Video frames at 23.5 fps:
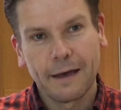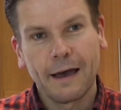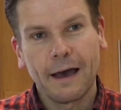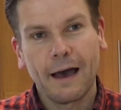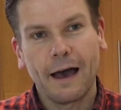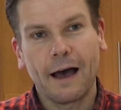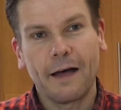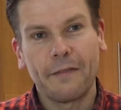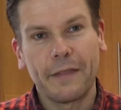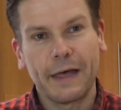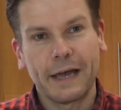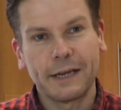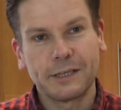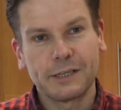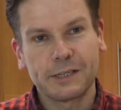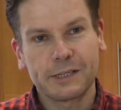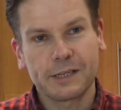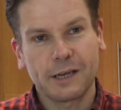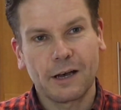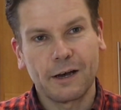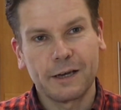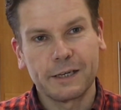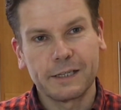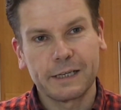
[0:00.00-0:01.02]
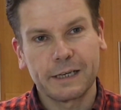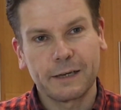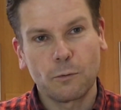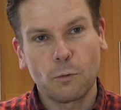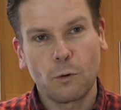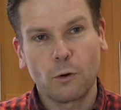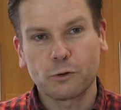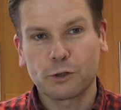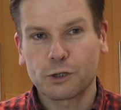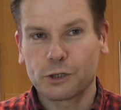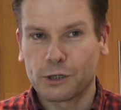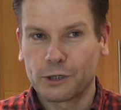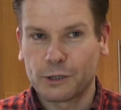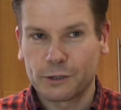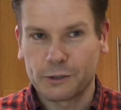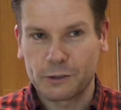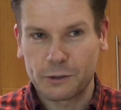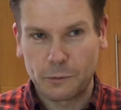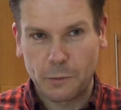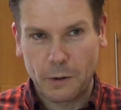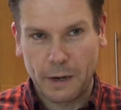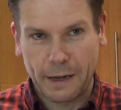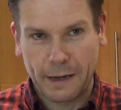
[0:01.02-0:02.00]
and then deciding what shirt to
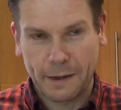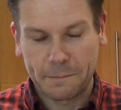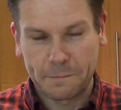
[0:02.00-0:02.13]
wear.